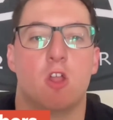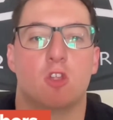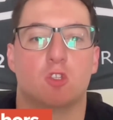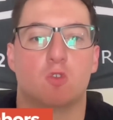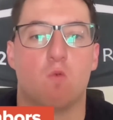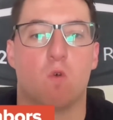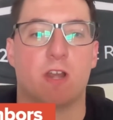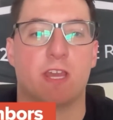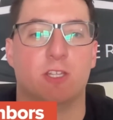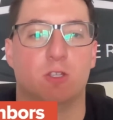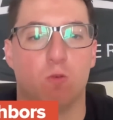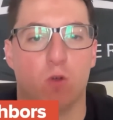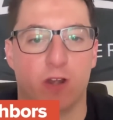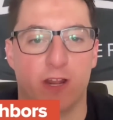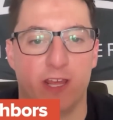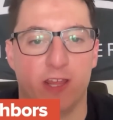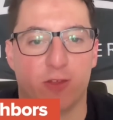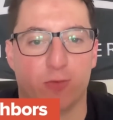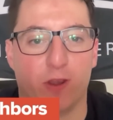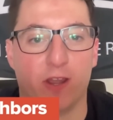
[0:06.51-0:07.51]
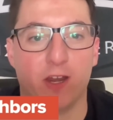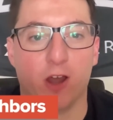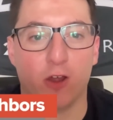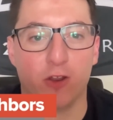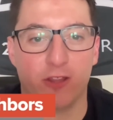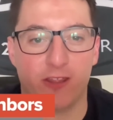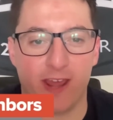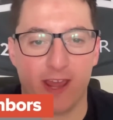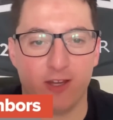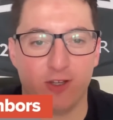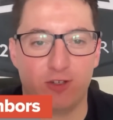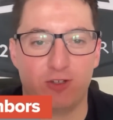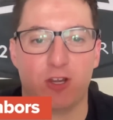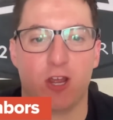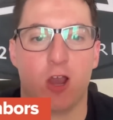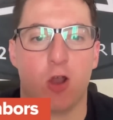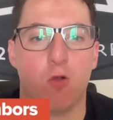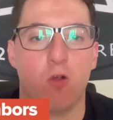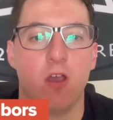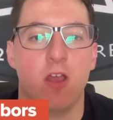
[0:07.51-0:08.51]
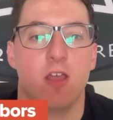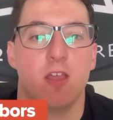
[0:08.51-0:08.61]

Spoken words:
2023, and on today's show,